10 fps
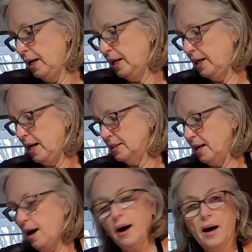It has a
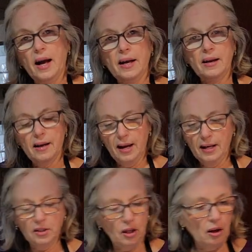high
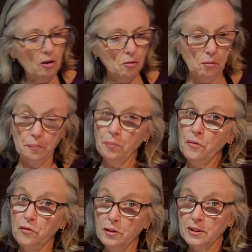and a low
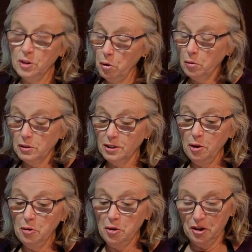for
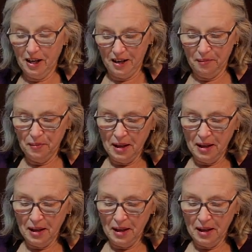slow cooking,